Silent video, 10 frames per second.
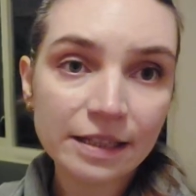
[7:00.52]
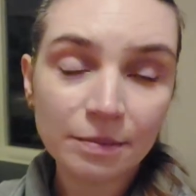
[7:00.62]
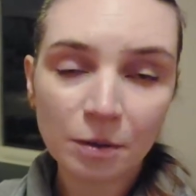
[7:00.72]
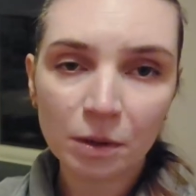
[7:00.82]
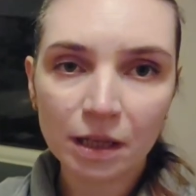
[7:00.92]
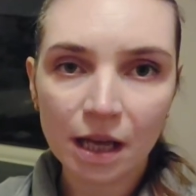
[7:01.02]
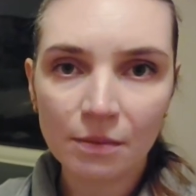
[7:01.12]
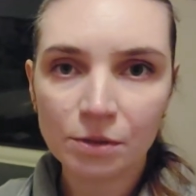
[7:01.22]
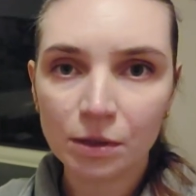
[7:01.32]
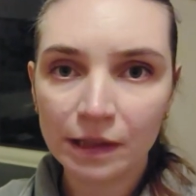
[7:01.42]
Dima will
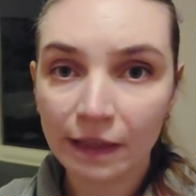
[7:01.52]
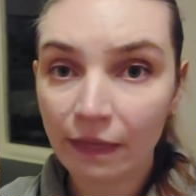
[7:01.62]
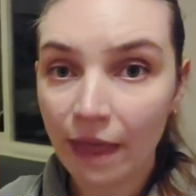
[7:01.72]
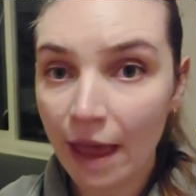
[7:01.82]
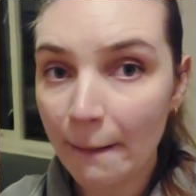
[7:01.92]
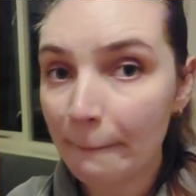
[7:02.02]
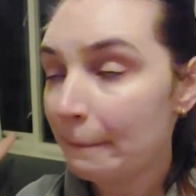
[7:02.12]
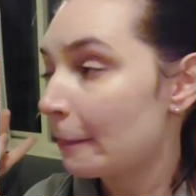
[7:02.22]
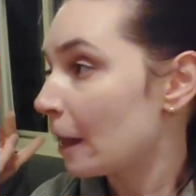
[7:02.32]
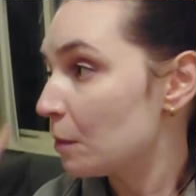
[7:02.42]
come to clean the
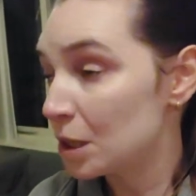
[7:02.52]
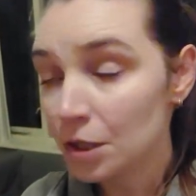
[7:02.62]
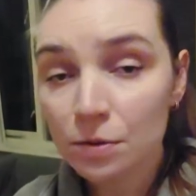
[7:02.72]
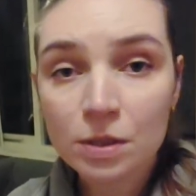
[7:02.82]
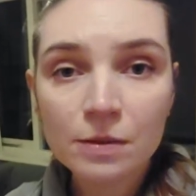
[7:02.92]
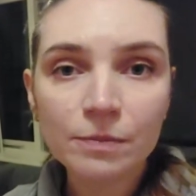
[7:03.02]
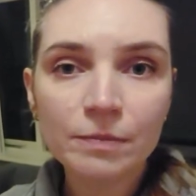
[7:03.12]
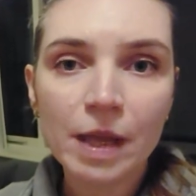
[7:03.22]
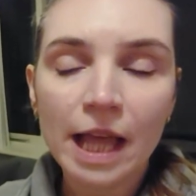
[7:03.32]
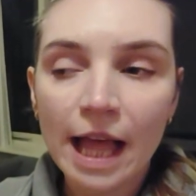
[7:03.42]
windows.
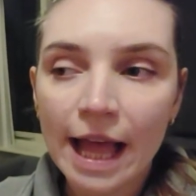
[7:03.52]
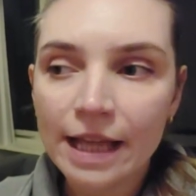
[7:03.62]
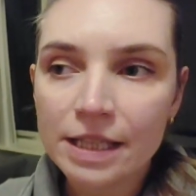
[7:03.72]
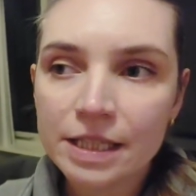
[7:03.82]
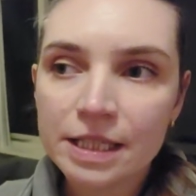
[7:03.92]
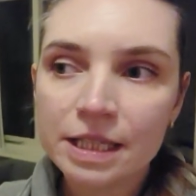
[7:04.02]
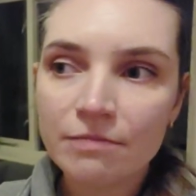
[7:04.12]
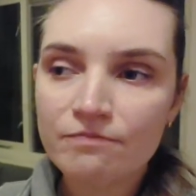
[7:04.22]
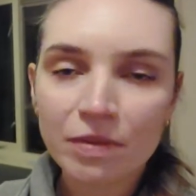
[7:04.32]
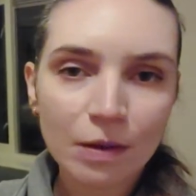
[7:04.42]
And
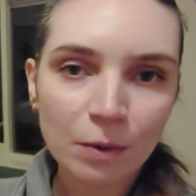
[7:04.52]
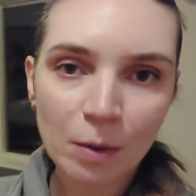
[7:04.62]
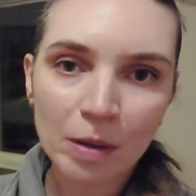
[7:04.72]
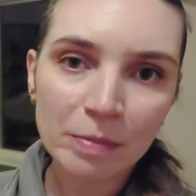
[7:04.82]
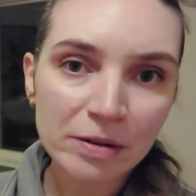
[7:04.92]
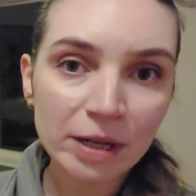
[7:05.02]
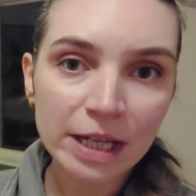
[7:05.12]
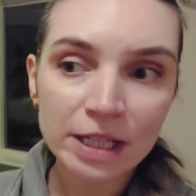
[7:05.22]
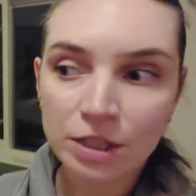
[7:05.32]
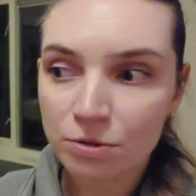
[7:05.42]
we will be
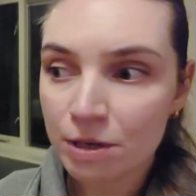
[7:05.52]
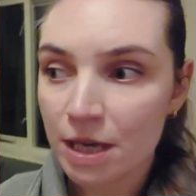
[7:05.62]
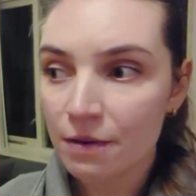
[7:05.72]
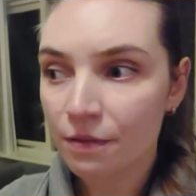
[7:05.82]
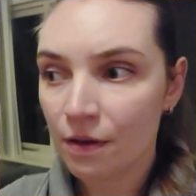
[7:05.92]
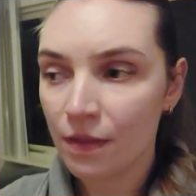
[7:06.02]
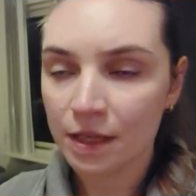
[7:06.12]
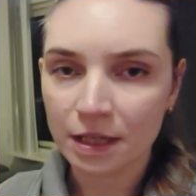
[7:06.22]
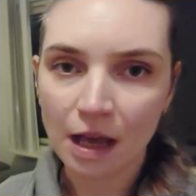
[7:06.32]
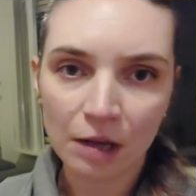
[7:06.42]
ready to give
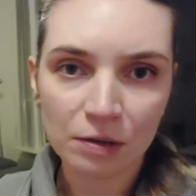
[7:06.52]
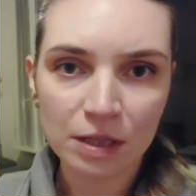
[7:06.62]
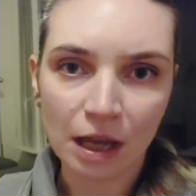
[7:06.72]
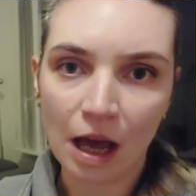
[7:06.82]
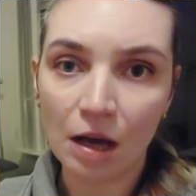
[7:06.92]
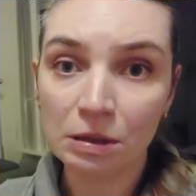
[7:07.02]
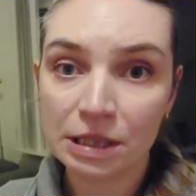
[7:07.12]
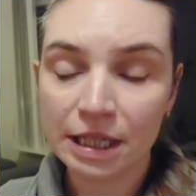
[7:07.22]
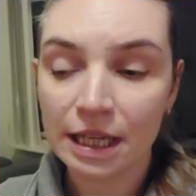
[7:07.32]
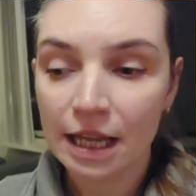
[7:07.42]
this house
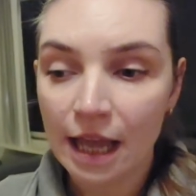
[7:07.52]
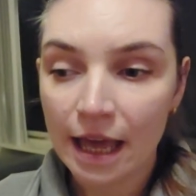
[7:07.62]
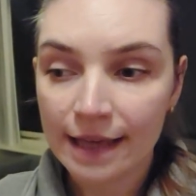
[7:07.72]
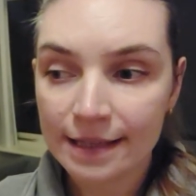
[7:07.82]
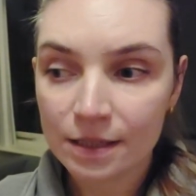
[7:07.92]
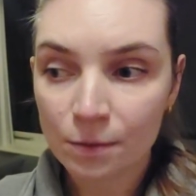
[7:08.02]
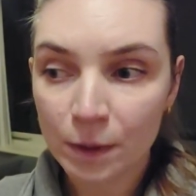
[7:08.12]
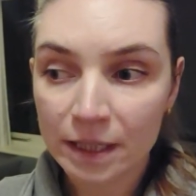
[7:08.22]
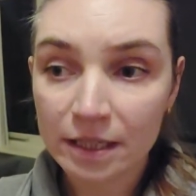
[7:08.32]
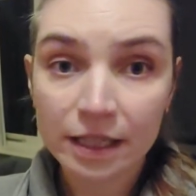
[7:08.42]
out, as
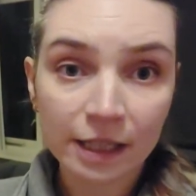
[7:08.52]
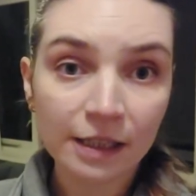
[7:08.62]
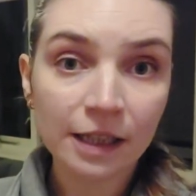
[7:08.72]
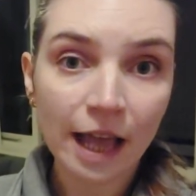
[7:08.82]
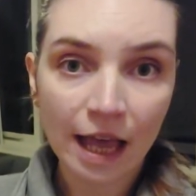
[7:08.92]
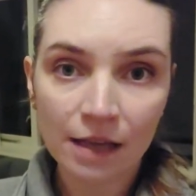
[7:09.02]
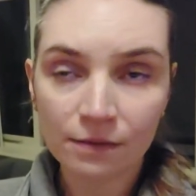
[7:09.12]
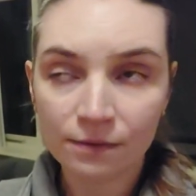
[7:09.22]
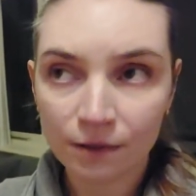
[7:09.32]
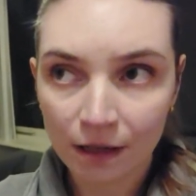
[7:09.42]
we still
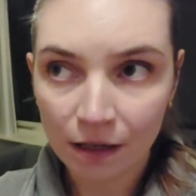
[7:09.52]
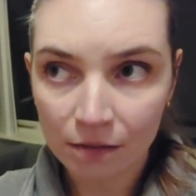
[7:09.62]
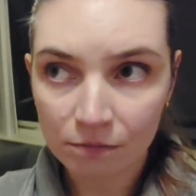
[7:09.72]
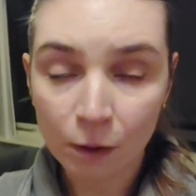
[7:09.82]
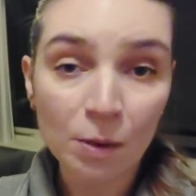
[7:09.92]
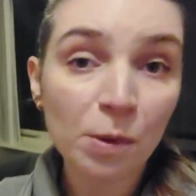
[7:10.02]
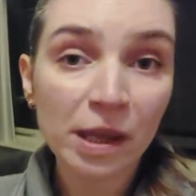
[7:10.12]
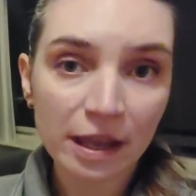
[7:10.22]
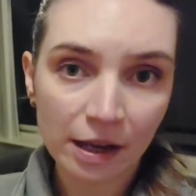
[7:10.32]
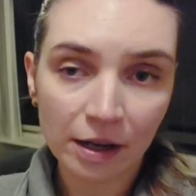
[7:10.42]
have 1
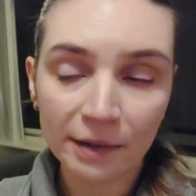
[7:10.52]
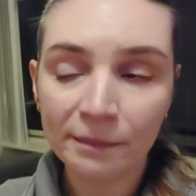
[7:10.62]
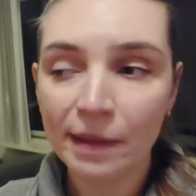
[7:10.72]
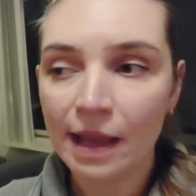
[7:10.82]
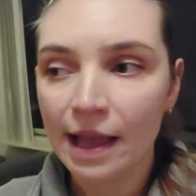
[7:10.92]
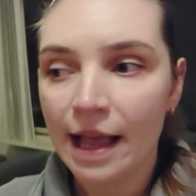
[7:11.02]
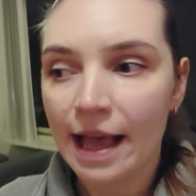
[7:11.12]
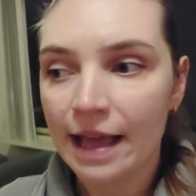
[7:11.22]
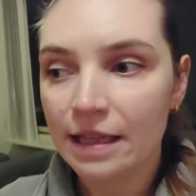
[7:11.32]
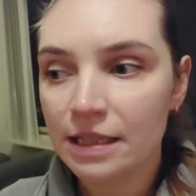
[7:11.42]
week here.
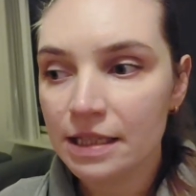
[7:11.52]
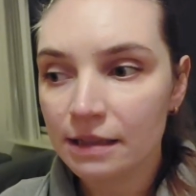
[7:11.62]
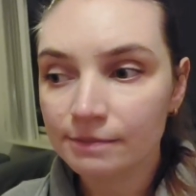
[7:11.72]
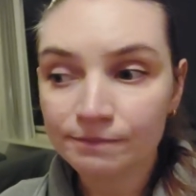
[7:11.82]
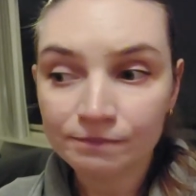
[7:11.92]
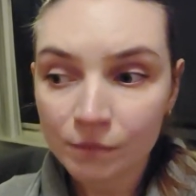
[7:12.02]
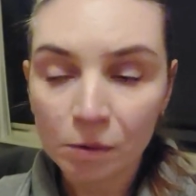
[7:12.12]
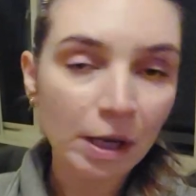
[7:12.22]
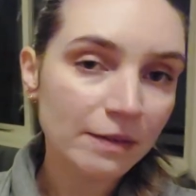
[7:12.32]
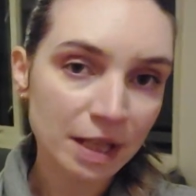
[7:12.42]
And
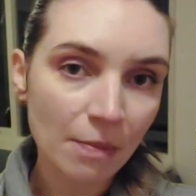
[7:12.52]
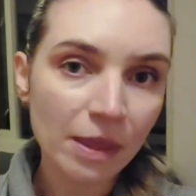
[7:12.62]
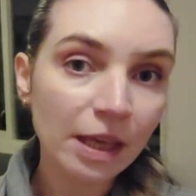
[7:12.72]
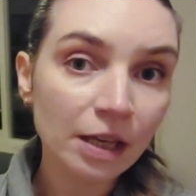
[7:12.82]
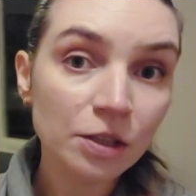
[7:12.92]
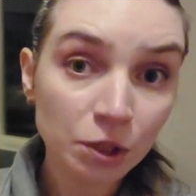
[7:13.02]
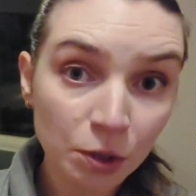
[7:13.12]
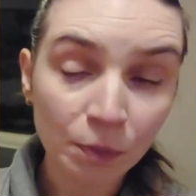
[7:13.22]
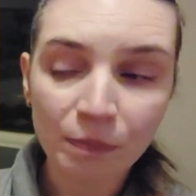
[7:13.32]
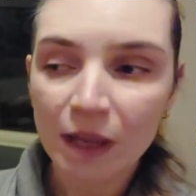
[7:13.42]
we have something to
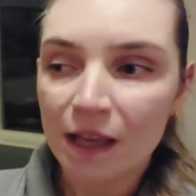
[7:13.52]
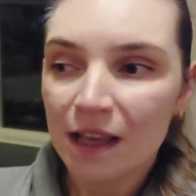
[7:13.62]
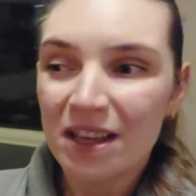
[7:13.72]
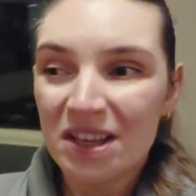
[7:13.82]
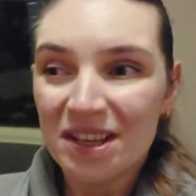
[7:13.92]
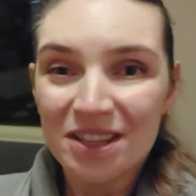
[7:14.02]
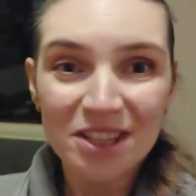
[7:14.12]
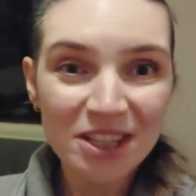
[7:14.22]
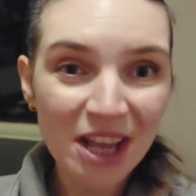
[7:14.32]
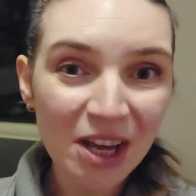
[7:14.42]
do.
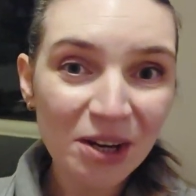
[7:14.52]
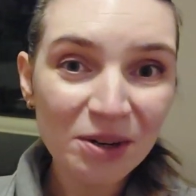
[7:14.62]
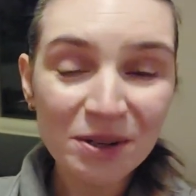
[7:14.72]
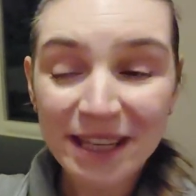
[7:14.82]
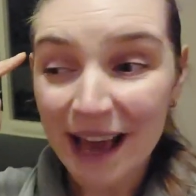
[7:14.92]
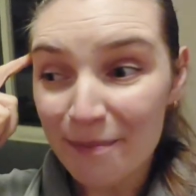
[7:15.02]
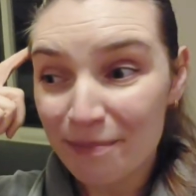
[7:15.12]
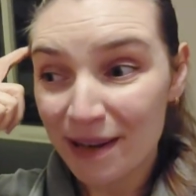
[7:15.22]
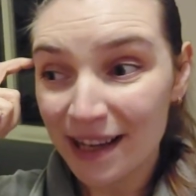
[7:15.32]
So yeah,